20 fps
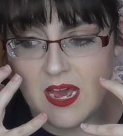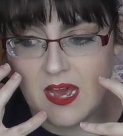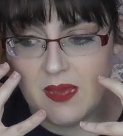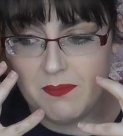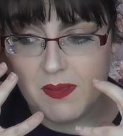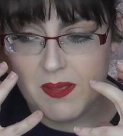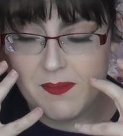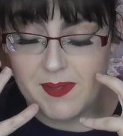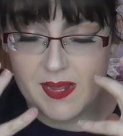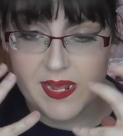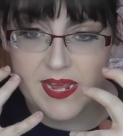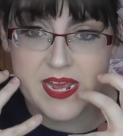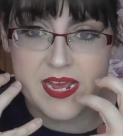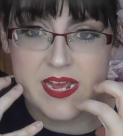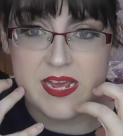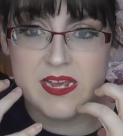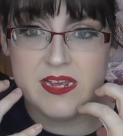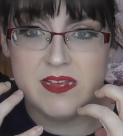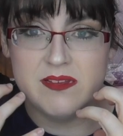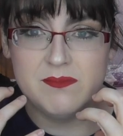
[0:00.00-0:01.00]

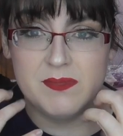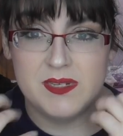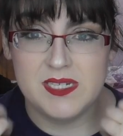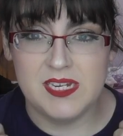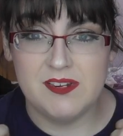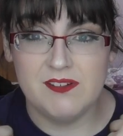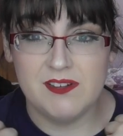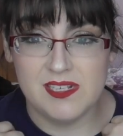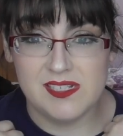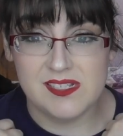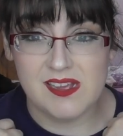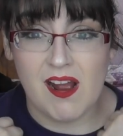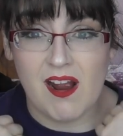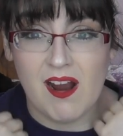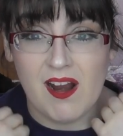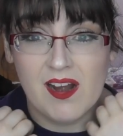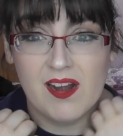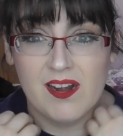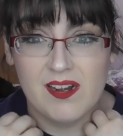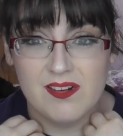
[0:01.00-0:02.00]
PPE materials
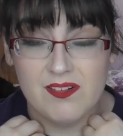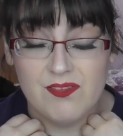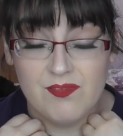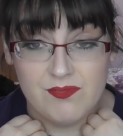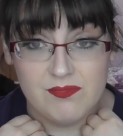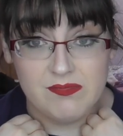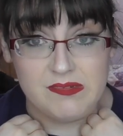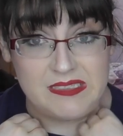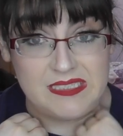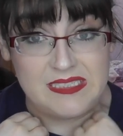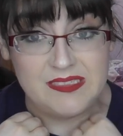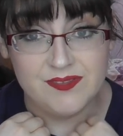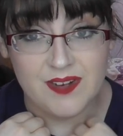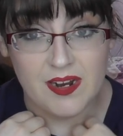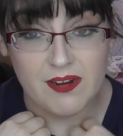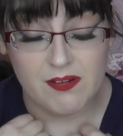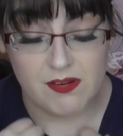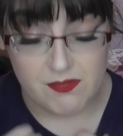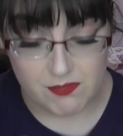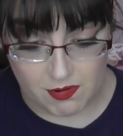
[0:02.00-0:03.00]
are
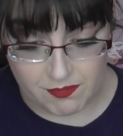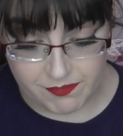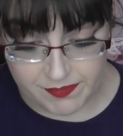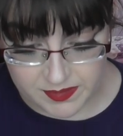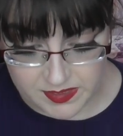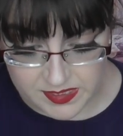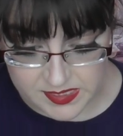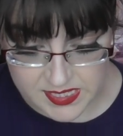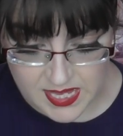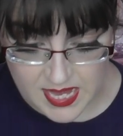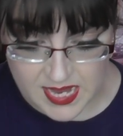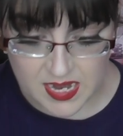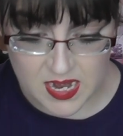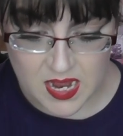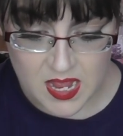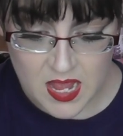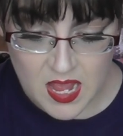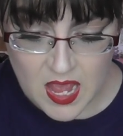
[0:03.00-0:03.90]
very rough on the skin.